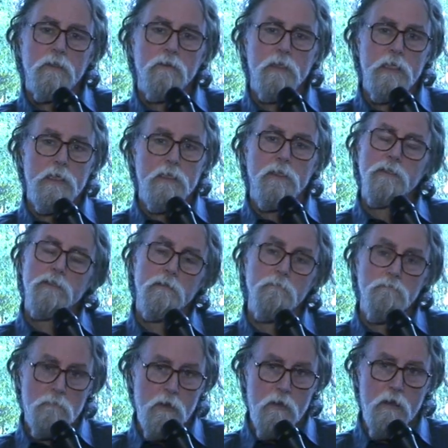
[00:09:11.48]
These
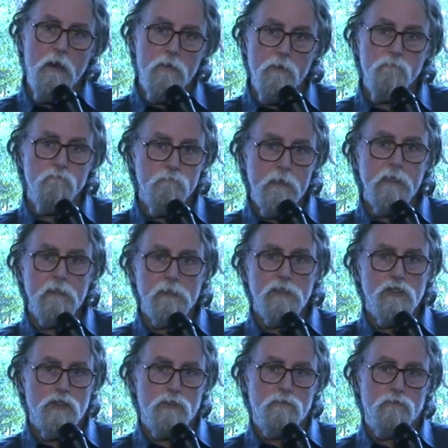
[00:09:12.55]
are the real
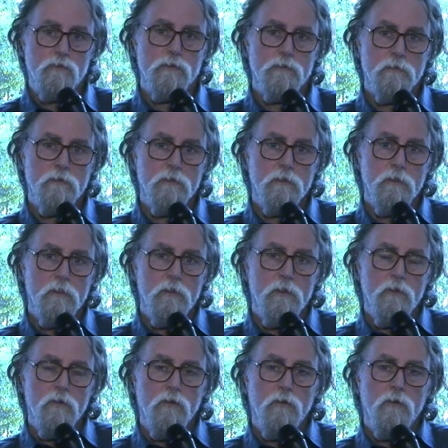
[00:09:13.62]
issues
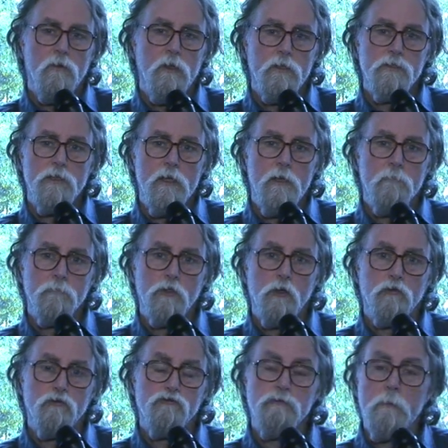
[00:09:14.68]
that
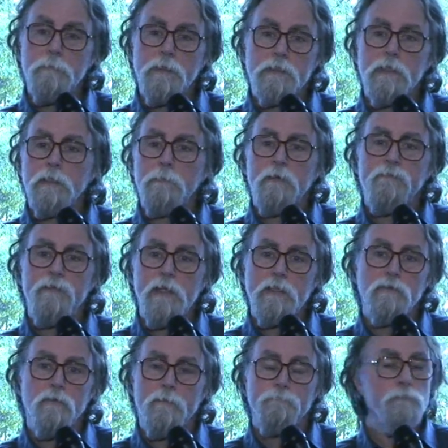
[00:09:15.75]
Donald Trump is going to be
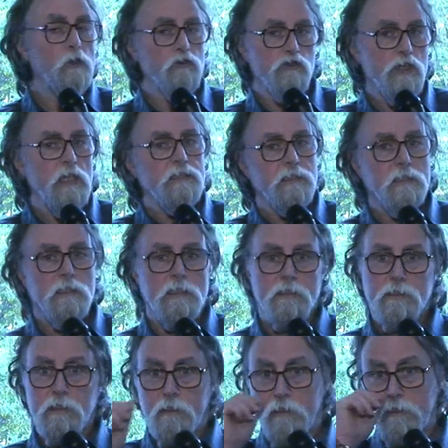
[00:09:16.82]
faced with. Not just is
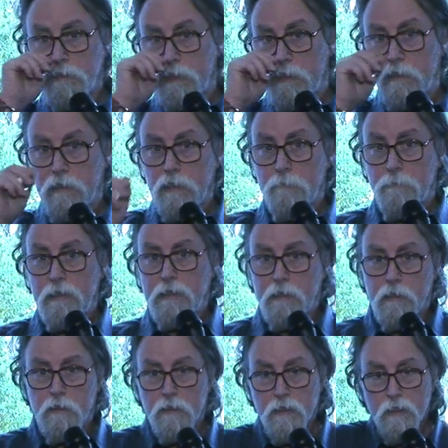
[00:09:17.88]
he going to
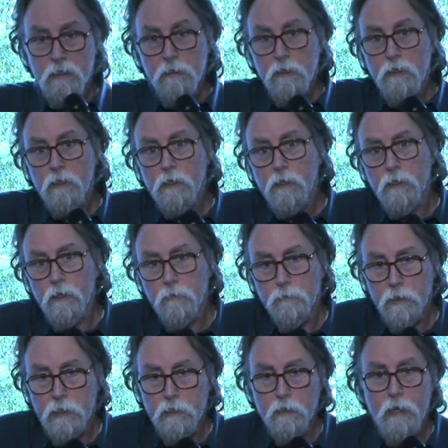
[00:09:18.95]
be
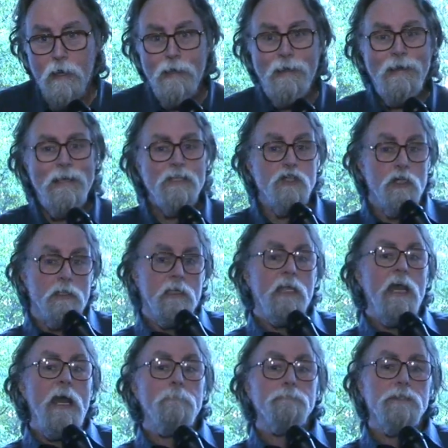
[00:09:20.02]
the alleged
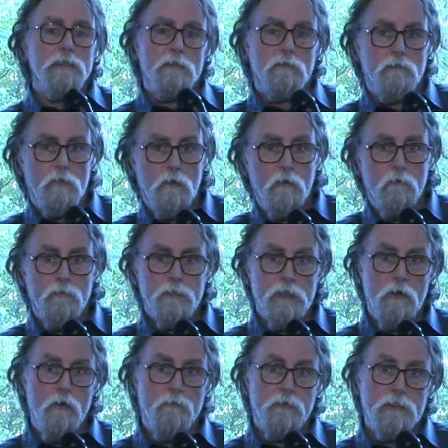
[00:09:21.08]
captain of
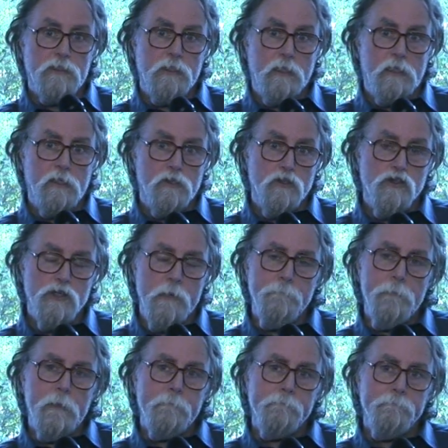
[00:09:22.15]
a sinking ship,